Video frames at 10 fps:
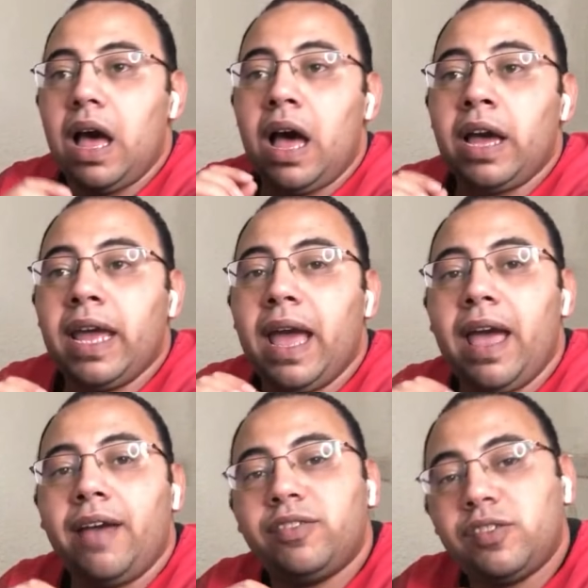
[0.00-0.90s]
I
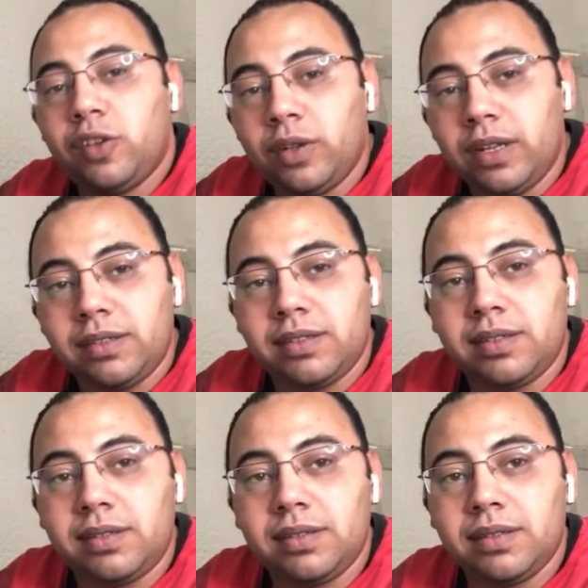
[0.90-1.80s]
have
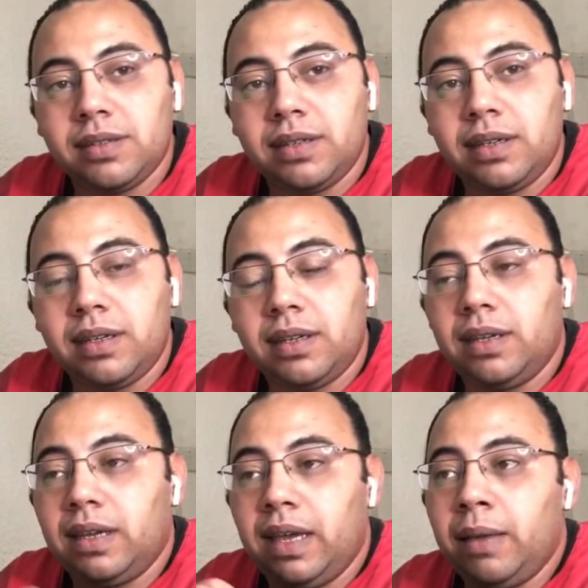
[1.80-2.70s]
students
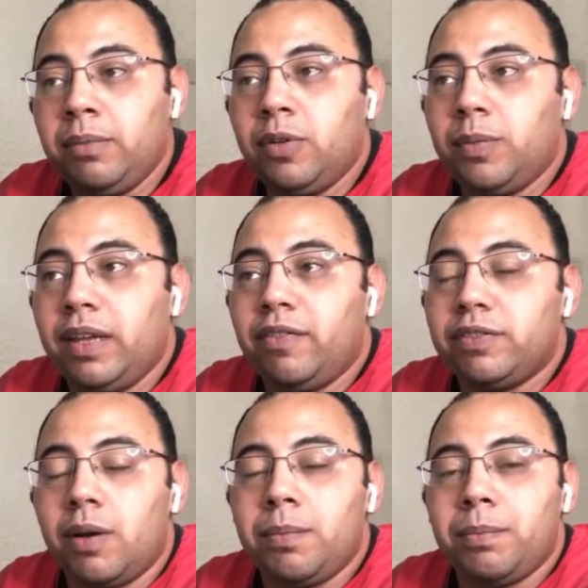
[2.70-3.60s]
came to me
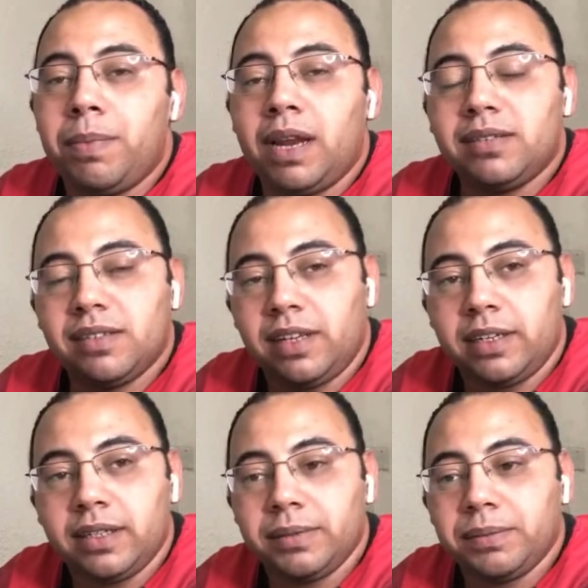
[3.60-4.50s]
from
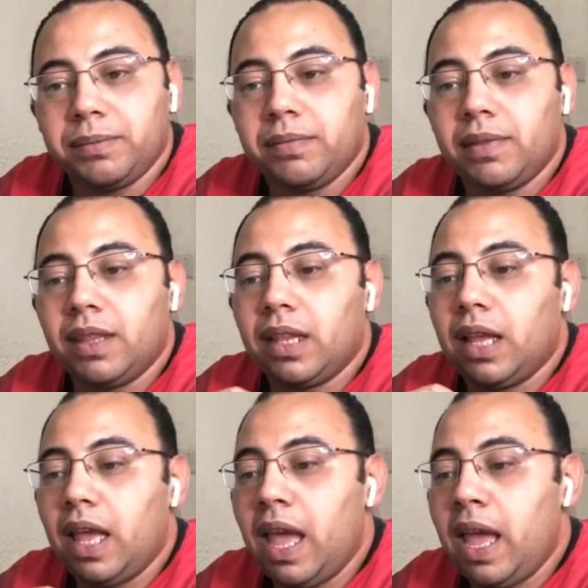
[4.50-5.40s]
Palestine,
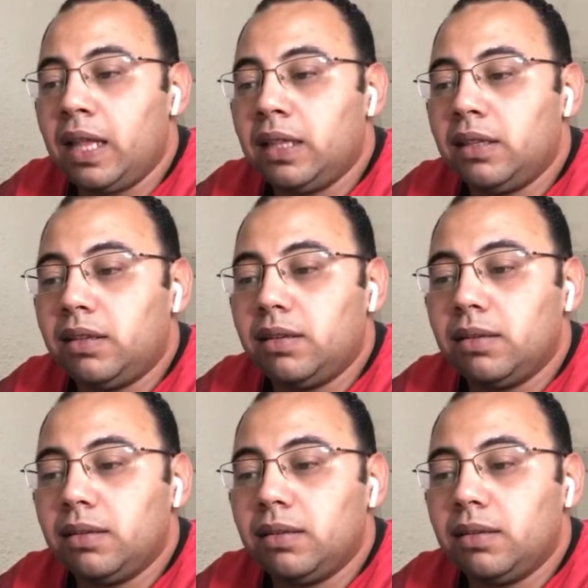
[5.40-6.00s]
and